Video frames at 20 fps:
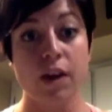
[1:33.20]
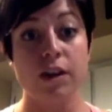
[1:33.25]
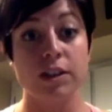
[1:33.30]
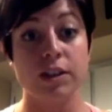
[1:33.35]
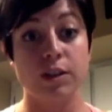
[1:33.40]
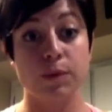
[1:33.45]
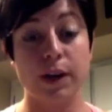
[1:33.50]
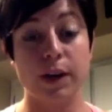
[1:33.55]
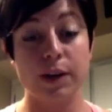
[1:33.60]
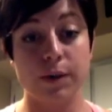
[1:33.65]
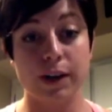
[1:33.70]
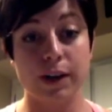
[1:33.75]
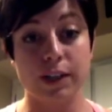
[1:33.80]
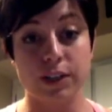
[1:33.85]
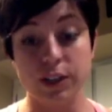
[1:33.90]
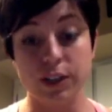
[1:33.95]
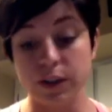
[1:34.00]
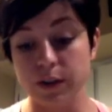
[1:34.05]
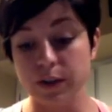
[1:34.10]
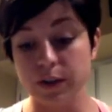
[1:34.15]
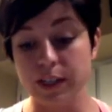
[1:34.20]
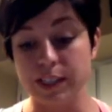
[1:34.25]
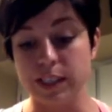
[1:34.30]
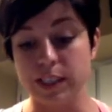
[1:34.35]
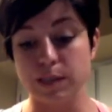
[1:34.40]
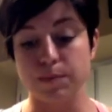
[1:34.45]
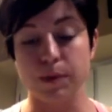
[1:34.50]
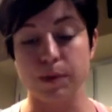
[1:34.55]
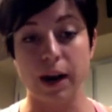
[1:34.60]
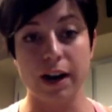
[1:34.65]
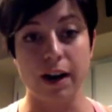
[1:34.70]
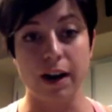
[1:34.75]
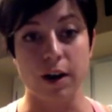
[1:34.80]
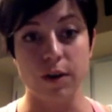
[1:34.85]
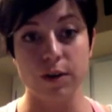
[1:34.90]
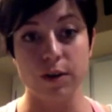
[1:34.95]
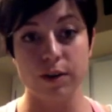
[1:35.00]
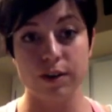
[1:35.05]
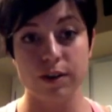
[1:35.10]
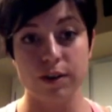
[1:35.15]
So what you want to do is spread
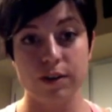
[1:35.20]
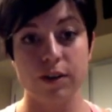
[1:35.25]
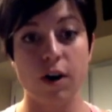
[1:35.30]
out